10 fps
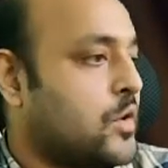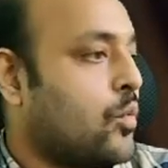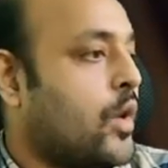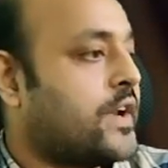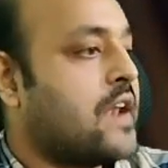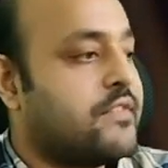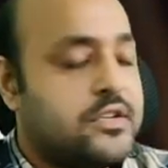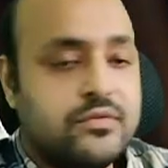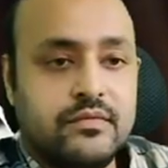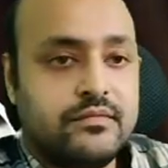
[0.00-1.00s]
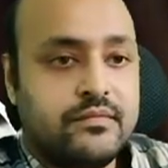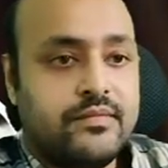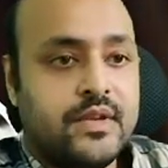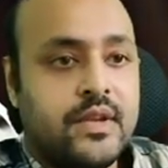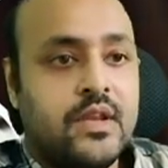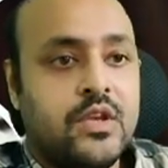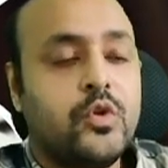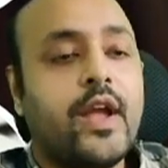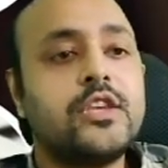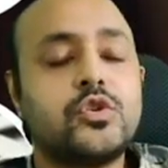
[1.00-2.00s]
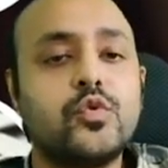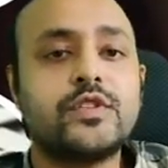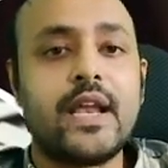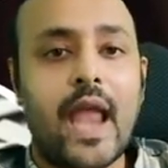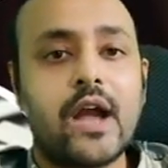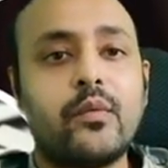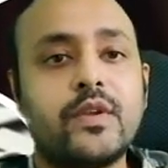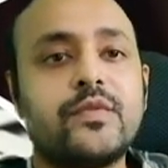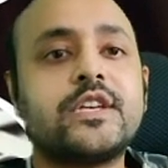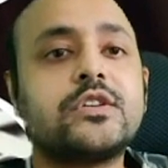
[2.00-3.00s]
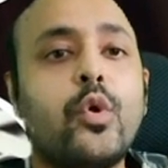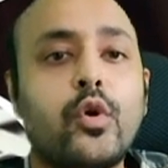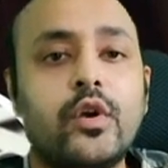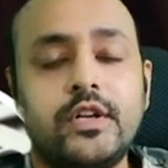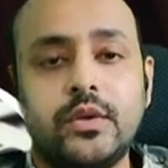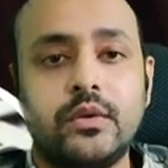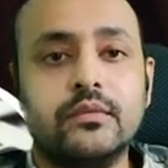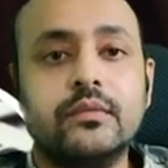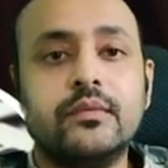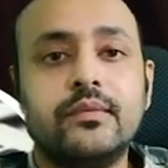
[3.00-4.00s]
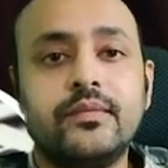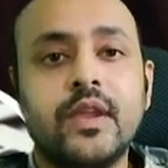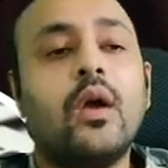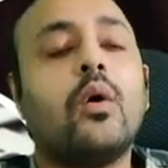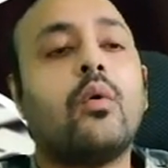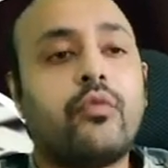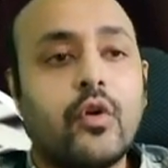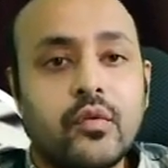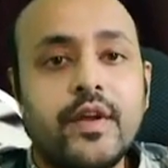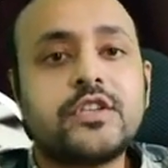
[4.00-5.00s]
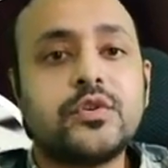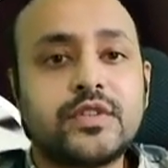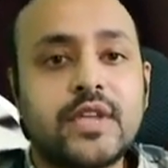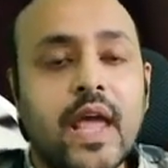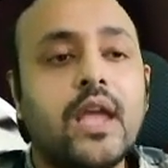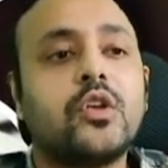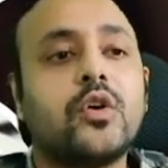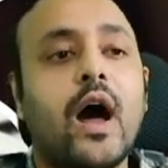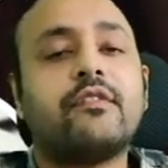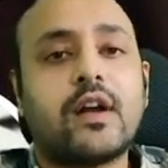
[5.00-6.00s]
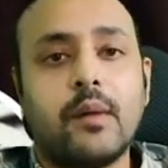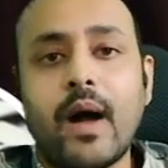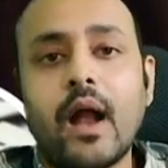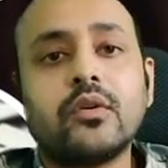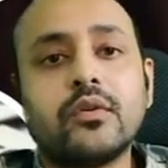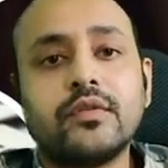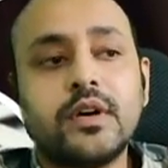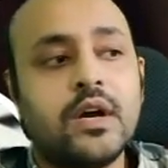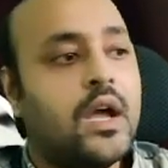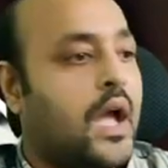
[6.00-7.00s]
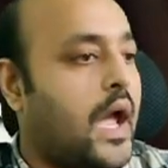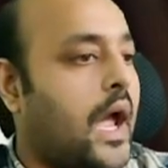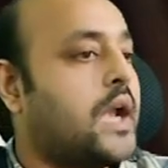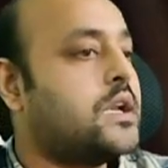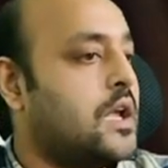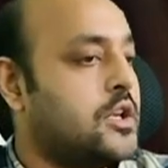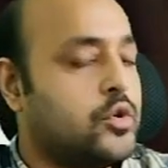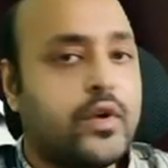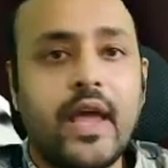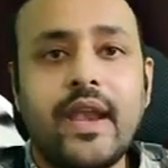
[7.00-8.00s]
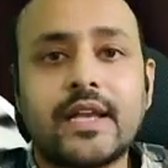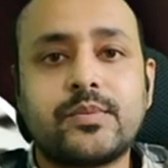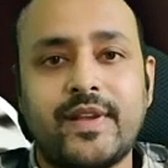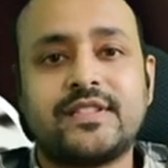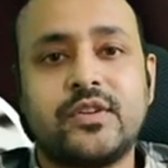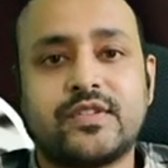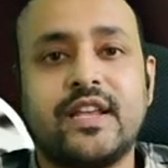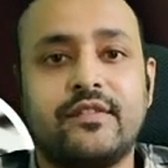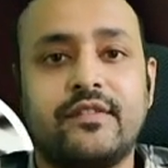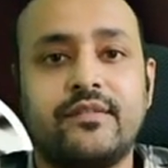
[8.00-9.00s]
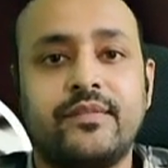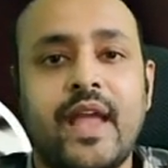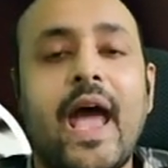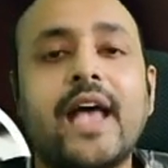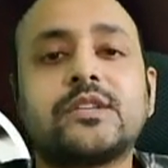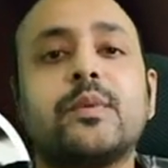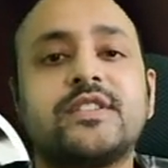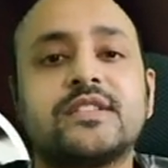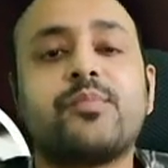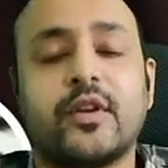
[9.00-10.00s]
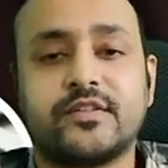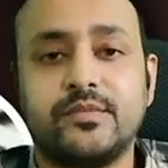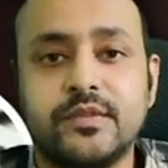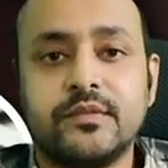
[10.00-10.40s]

What can we do? You can choose a language which is local to you, for which you think you have a command over, and you can express yourself as much as possible.